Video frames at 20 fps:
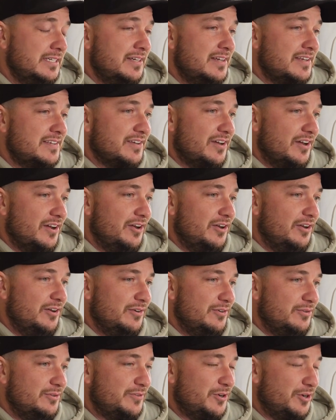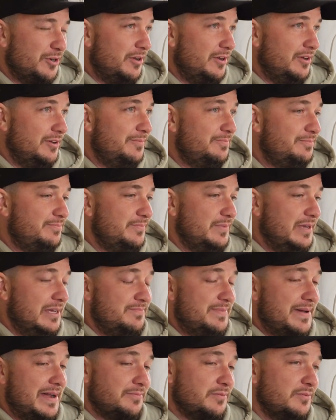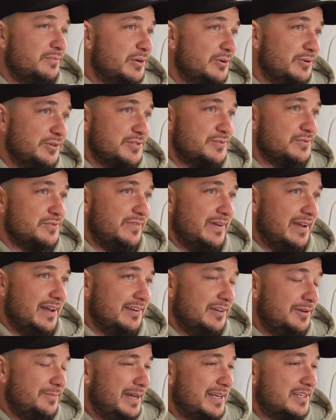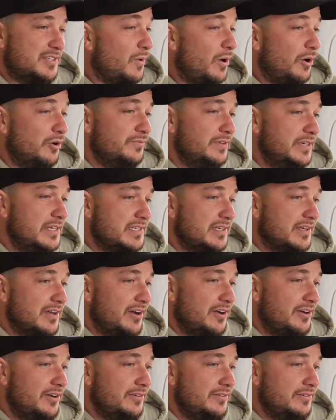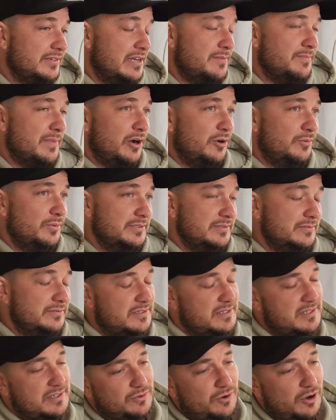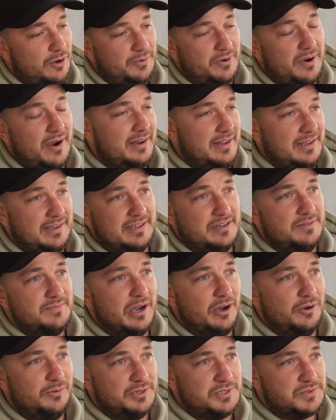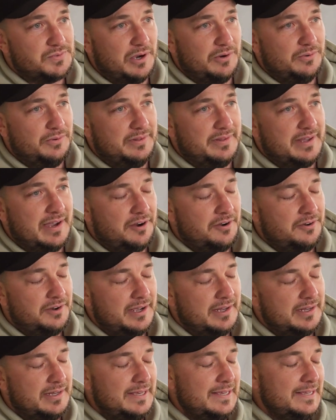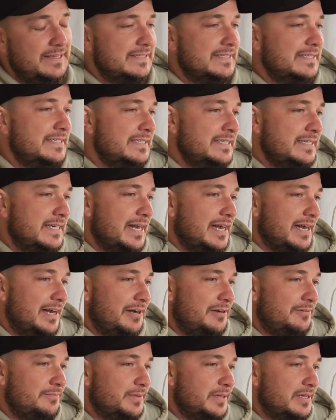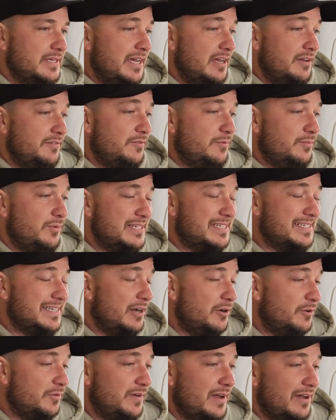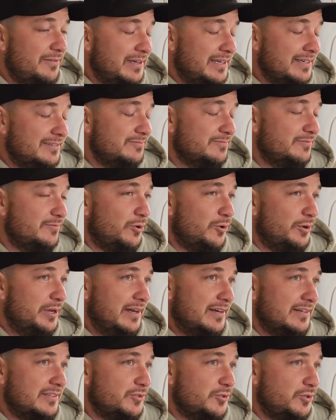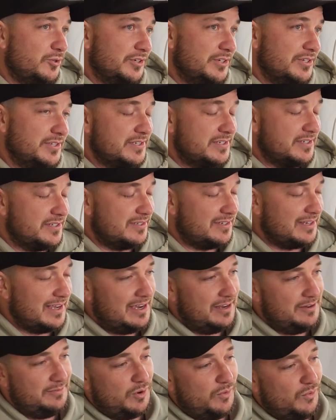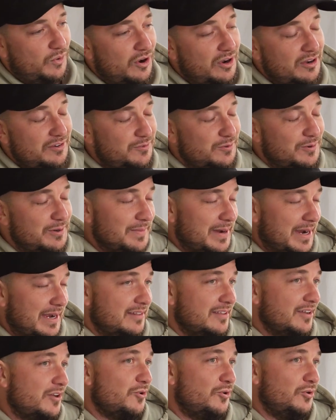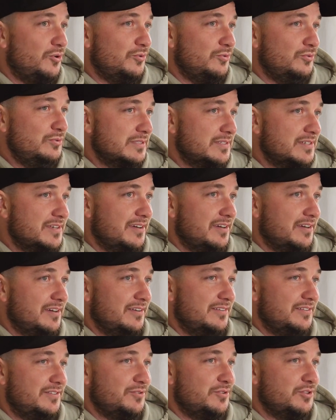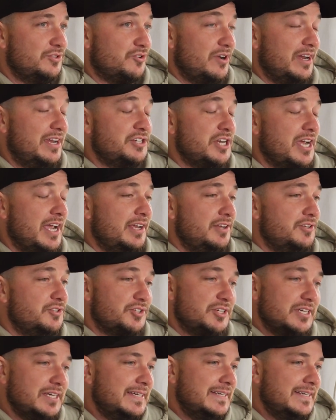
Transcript: So we've got Backman Builders was founded about 12 years ago in Melbourne, still operating in Melbourne as well with Darren down there. For myself, having 4 young daughters and my wife, we made the call to do the tree change